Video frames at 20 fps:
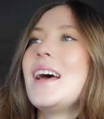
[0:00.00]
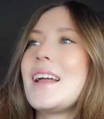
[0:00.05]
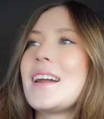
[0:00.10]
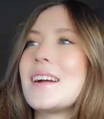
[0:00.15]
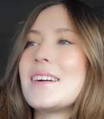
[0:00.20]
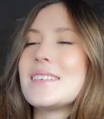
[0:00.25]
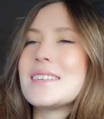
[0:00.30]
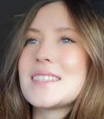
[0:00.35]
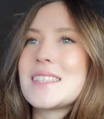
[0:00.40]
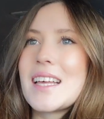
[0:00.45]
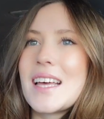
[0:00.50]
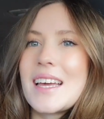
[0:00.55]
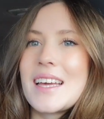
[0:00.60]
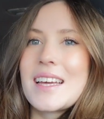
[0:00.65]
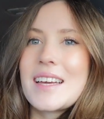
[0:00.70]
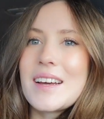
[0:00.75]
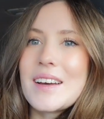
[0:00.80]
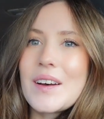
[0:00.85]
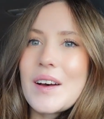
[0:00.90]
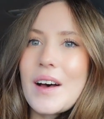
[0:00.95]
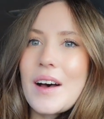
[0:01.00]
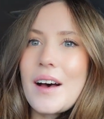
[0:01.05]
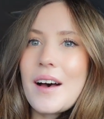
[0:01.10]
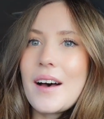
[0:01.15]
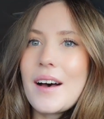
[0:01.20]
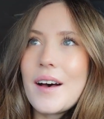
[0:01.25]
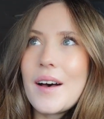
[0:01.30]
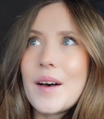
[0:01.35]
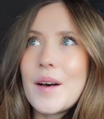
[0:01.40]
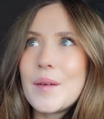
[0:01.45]
And I was like,
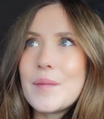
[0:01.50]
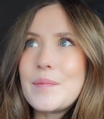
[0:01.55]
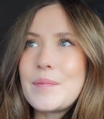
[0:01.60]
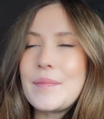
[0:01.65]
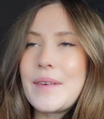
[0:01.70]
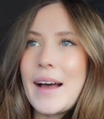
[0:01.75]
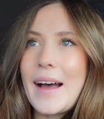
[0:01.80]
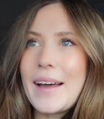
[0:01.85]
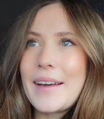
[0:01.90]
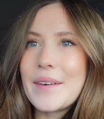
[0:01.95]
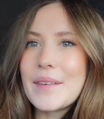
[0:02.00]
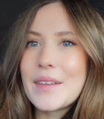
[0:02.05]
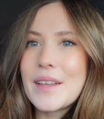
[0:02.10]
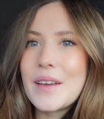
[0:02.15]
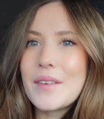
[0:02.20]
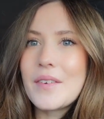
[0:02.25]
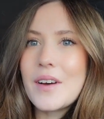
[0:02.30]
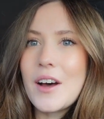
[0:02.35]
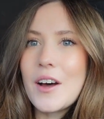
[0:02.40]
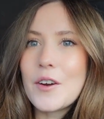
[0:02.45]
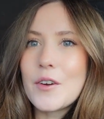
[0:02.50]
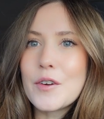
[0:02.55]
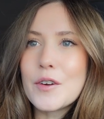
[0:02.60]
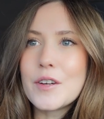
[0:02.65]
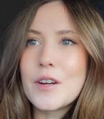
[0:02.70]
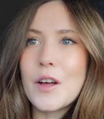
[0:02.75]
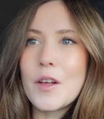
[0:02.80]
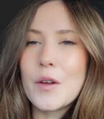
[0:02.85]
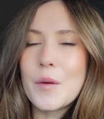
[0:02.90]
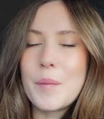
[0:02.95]
I only have a
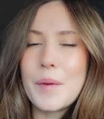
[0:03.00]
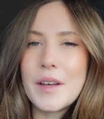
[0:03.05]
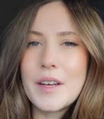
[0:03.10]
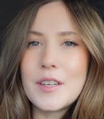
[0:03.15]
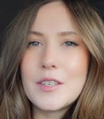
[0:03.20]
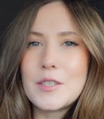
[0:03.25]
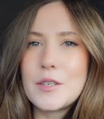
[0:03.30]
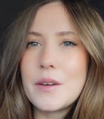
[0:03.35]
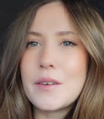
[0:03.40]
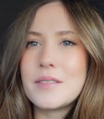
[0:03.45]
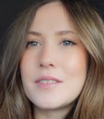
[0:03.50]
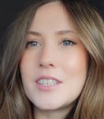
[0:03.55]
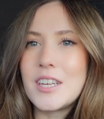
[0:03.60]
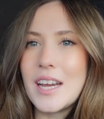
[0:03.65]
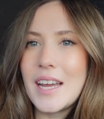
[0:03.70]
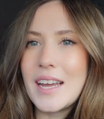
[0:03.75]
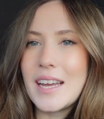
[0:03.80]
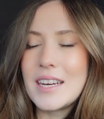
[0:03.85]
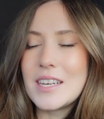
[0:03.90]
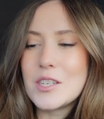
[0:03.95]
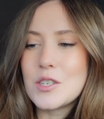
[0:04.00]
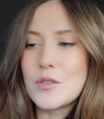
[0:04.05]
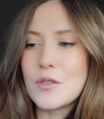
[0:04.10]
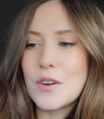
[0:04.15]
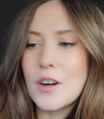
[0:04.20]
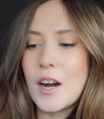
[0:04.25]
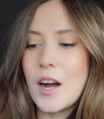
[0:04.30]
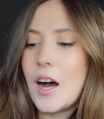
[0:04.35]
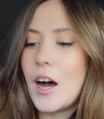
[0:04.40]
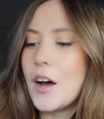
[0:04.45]
$100 bill. Do you have change
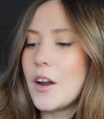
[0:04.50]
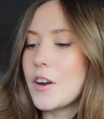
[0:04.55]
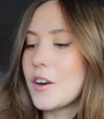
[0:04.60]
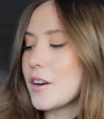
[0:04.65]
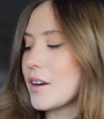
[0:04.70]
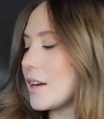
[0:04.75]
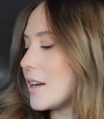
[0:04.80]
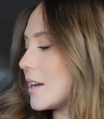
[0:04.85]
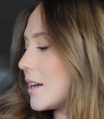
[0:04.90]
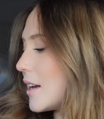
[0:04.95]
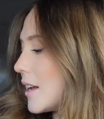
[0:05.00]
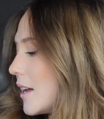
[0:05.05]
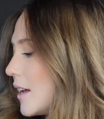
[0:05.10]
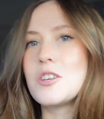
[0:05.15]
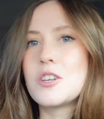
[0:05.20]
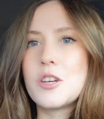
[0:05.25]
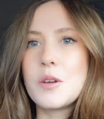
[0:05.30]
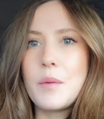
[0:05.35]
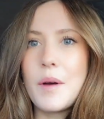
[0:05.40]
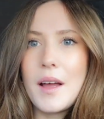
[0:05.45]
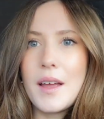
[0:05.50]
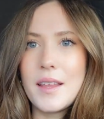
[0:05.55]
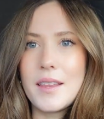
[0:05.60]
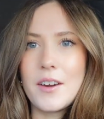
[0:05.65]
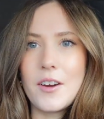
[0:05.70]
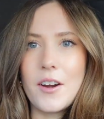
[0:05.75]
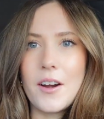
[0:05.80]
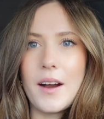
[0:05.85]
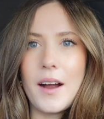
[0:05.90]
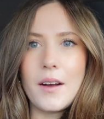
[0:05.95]
for 100? And she went
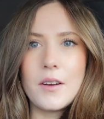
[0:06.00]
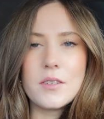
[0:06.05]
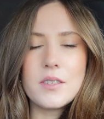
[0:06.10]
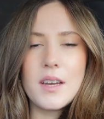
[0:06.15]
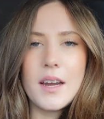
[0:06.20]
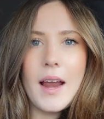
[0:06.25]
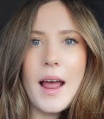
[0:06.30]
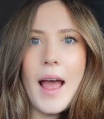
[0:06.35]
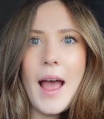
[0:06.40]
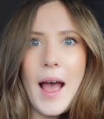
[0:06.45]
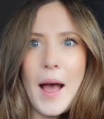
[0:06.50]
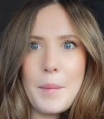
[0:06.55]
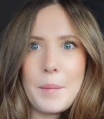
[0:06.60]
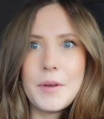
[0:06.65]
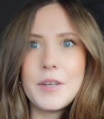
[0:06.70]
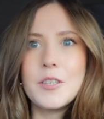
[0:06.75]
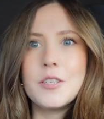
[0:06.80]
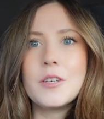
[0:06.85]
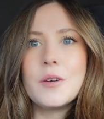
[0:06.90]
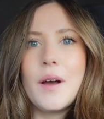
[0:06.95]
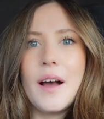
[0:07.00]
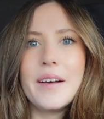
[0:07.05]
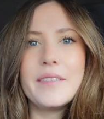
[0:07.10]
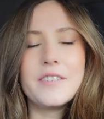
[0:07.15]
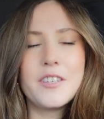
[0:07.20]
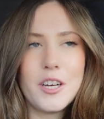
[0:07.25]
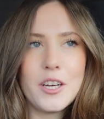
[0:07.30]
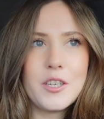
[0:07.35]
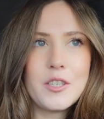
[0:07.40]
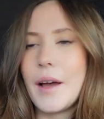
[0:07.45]
in her house and happened to
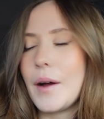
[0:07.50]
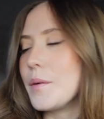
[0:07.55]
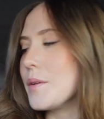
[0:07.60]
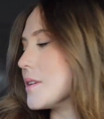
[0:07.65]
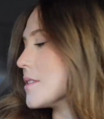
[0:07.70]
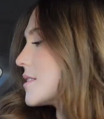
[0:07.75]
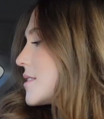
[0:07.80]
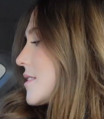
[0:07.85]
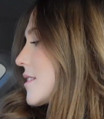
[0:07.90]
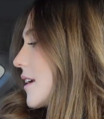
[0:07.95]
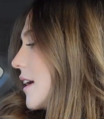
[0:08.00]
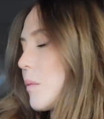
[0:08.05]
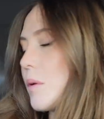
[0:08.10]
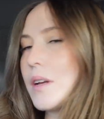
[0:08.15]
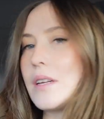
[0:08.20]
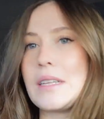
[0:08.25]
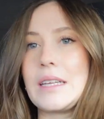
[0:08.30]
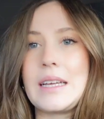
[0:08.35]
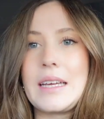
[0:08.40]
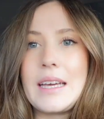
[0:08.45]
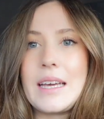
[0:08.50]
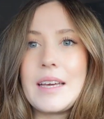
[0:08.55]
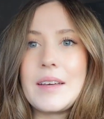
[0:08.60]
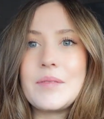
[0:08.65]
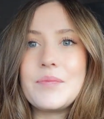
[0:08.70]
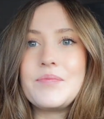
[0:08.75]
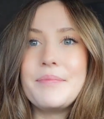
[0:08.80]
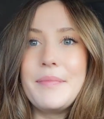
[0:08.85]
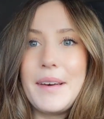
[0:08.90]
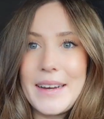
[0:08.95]
have change. That was
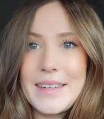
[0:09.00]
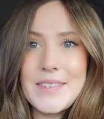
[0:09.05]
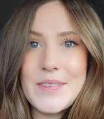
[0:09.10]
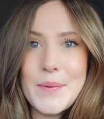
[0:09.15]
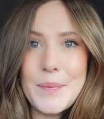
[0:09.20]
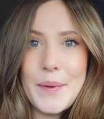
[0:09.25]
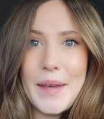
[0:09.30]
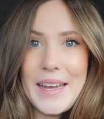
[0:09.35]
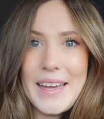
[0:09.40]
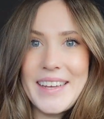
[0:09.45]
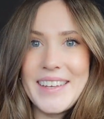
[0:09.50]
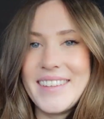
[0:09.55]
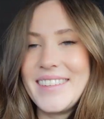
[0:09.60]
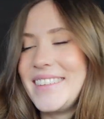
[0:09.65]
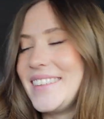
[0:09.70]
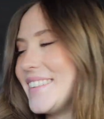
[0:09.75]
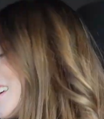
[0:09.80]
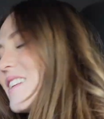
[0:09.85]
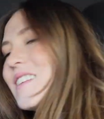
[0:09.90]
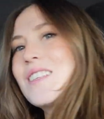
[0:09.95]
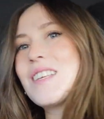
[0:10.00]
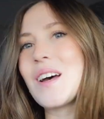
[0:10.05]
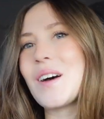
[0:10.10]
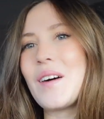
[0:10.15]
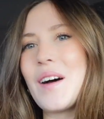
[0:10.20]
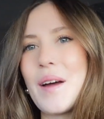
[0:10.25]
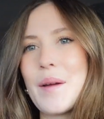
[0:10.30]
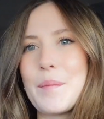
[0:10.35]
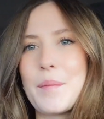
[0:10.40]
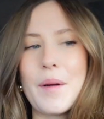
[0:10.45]
really meant to be. So
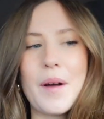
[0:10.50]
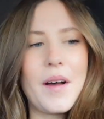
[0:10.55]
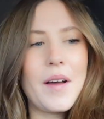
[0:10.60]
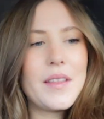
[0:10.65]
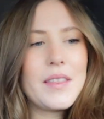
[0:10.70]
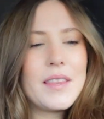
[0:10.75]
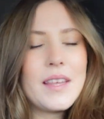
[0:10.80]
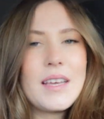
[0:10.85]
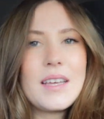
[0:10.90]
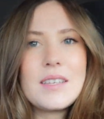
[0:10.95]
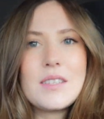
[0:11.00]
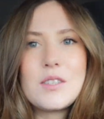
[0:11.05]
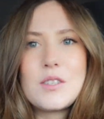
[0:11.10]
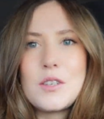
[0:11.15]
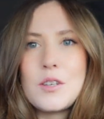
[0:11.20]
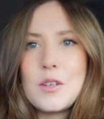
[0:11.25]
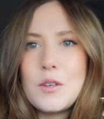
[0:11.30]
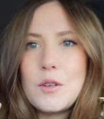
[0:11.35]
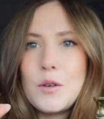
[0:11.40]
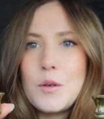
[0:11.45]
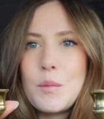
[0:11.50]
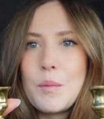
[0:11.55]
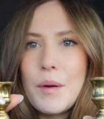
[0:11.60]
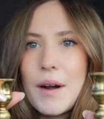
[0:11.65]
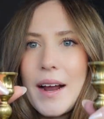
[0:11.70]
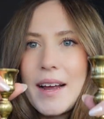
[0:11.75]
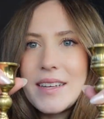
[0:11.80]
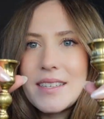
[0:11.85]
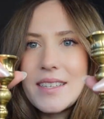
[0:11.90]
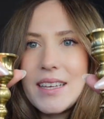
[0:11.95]
I brought these 2
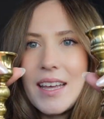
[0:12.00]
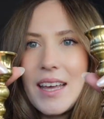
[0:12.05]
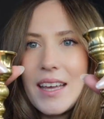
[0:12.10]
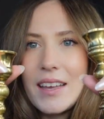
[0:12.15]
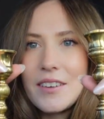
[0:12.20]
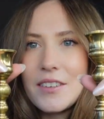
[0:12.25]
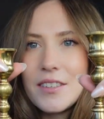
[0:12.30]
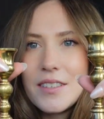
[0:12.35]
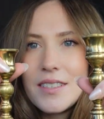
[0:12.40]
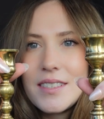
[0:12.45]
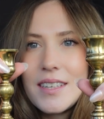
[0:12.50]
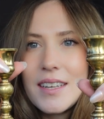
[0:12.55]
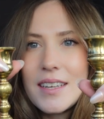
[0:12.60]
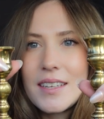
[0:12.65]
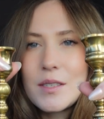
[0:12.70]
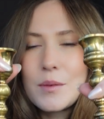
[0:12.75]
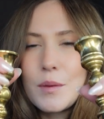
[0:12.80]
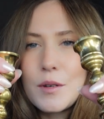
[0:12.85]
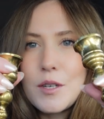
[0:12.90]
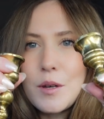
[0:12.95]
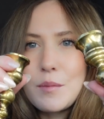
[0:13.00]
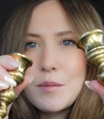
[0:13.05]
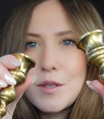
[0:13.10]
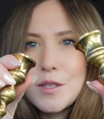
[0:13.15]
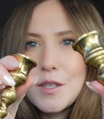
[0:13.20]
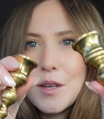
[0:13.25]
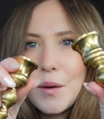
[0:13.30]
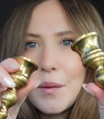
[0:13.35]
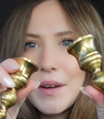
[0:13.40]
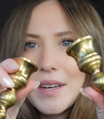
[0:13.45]
brass candlesticks, which I'm
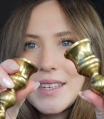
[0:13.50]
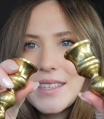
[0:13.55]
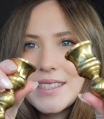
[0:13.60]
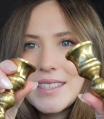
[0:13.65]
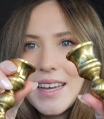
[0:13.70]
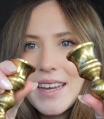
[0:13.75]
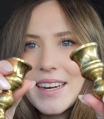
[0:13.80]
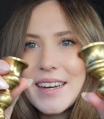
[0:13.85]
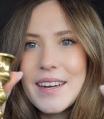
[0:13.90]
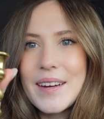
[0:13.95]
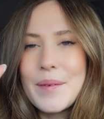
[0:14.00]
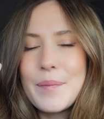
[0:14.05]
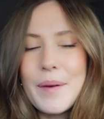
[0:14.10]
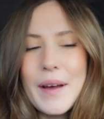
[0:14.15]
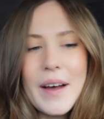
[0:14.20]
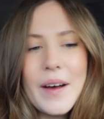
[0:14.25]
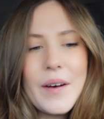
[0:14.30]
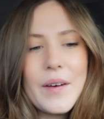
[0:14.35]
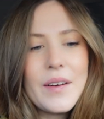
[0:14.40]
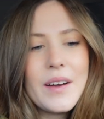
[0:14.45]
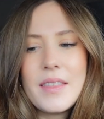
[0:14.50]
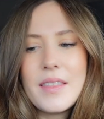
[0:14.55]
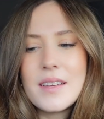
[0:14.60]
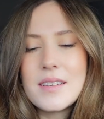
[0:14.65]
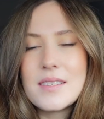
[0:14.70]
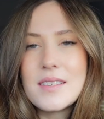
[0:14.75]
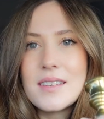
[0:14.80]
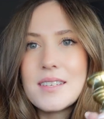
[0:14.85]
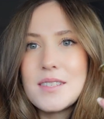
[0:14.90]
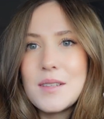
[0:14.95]
so excited about.
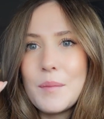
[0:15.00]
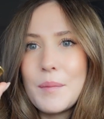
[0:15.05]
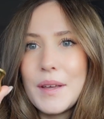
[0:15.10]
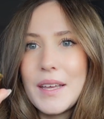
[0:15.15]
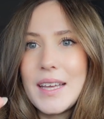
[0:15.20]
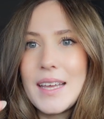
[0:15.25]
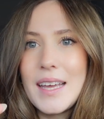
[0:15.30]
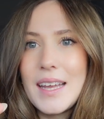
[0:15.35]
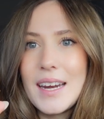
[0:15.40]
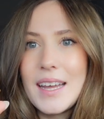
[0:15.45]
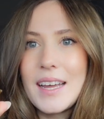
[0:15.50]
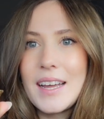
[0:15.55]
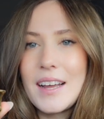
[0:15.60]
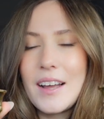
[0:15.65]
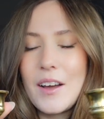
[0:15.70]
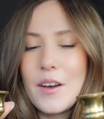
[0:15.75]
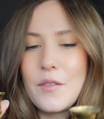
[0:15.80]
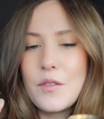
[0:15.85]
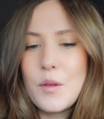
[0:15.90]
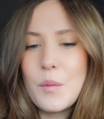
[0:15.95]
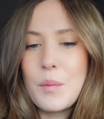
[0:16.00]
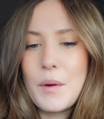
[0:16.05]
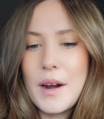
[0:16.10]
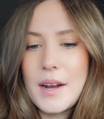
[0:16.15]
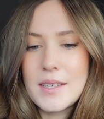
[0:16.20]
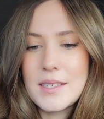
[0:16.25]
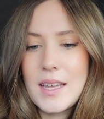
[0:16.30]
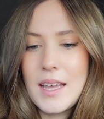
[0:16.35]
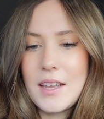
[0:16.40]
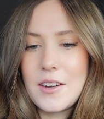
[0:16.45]
This is the beginning of the
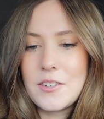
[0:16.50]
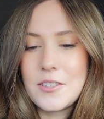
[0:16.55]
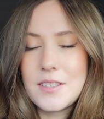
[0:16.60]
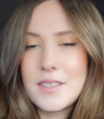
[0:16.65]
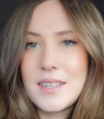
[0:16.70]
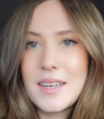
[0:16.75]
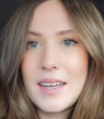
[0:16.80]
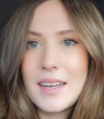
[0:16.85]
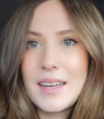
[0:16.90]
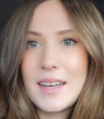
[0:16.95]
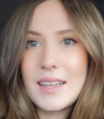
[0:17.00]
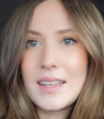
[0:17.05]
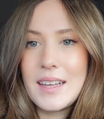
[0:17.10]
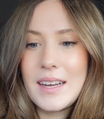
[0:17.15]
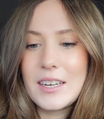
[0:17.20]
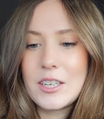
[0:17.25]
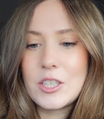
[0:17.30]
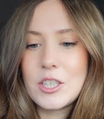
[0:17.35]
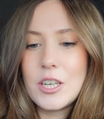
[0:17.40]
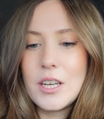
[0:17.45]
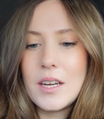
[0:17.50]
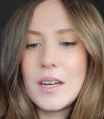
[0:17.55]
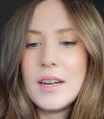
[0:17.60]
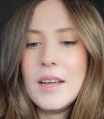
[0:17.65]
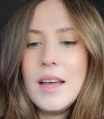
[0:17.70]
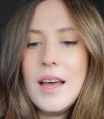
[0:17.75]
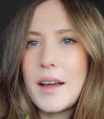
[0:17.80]
brass candlestick collection.